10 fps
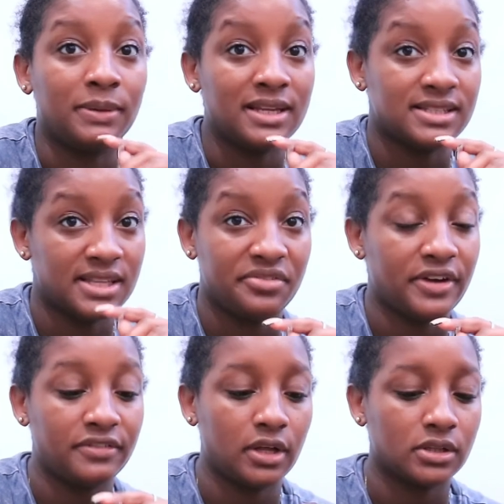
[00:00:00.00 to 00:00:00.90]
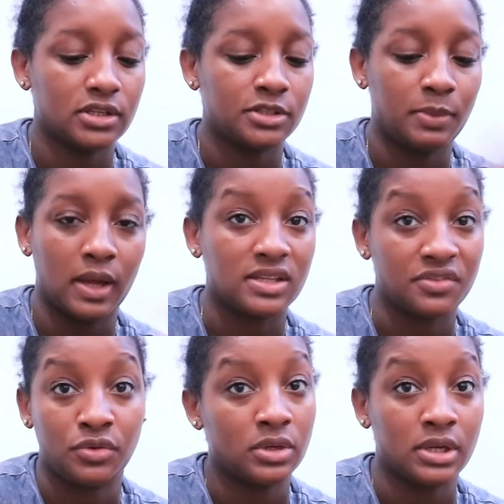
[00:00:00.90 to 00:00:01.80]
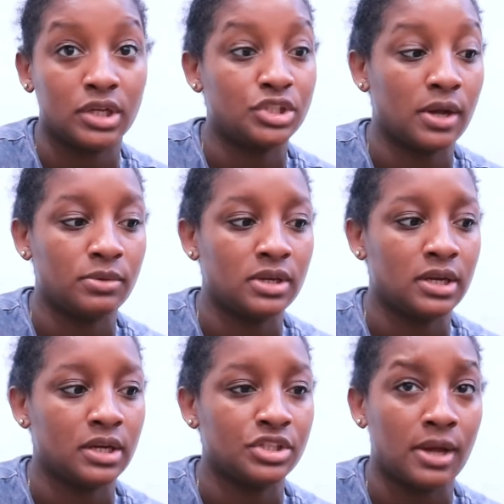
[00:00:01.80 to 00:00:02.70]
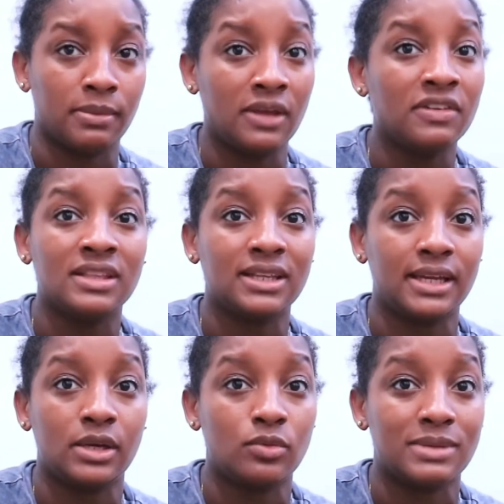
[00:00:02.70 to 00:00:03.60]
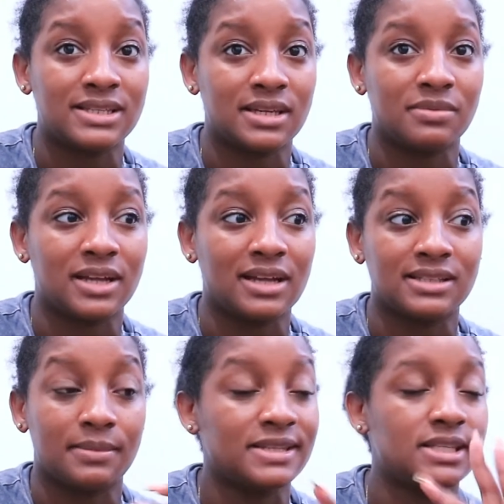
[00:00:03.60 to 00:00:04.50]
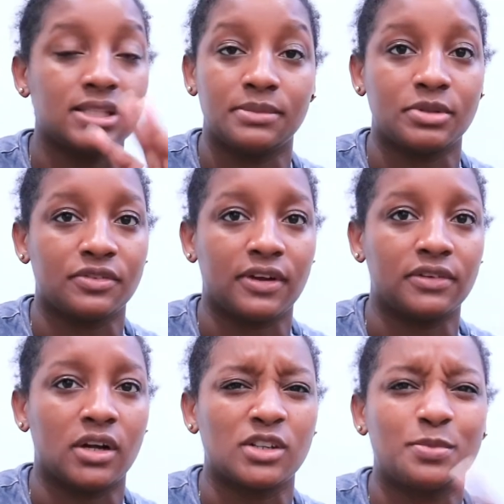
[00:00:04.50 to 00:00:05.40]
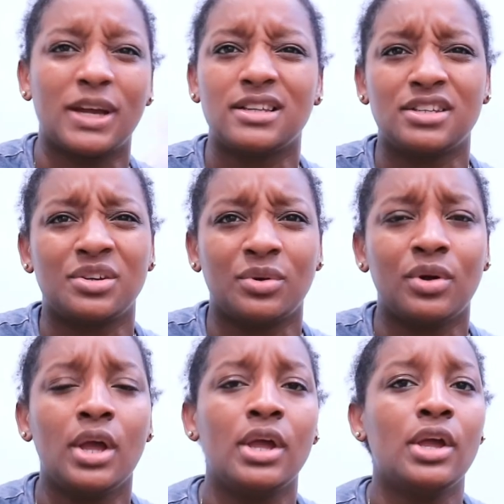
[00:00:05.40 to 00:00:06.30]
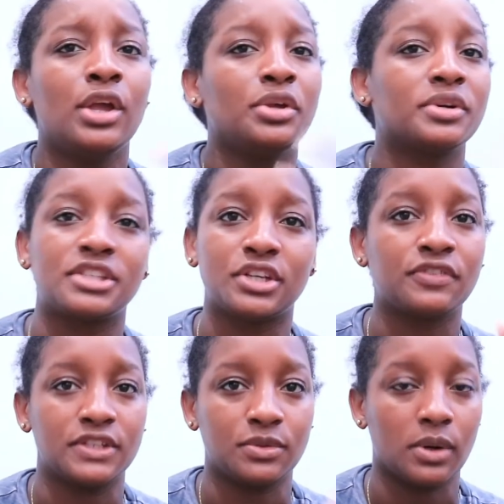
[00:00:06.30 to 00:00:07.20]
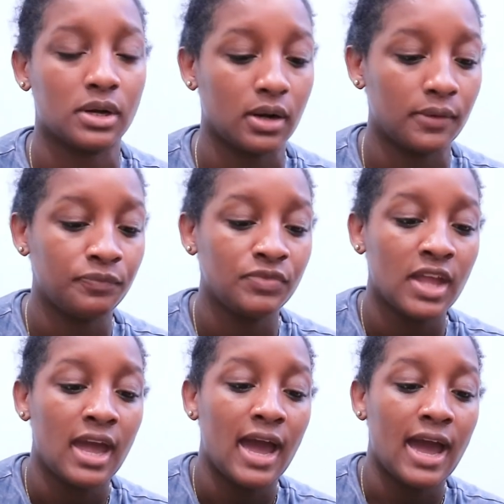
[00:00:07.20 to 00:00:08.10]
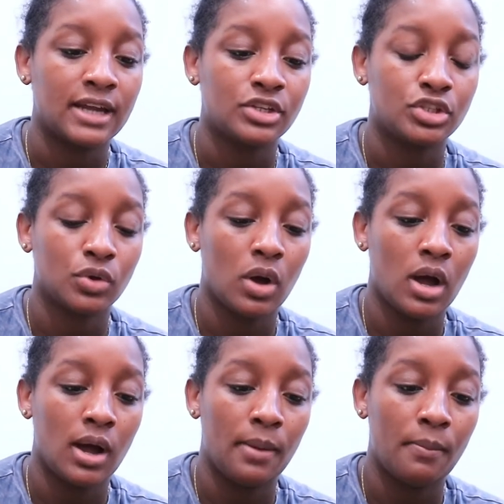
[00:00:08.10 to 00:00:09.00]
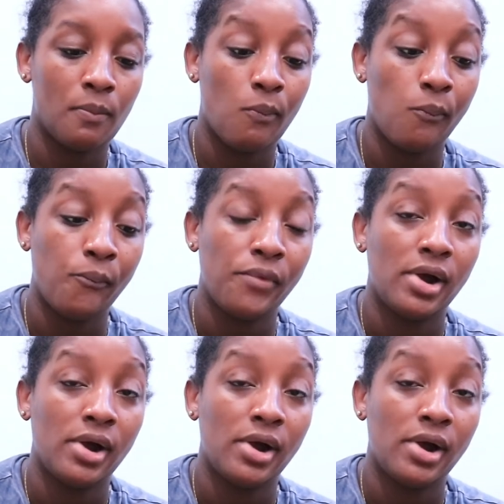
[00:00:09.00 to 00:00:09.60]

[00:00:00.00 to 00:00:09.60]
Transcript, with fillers: less than $5 because if you did a good job, you did a good job. Even the lady who messed it up the last time, I still tipped her $5 because, you know, you're a service worker. And so, um,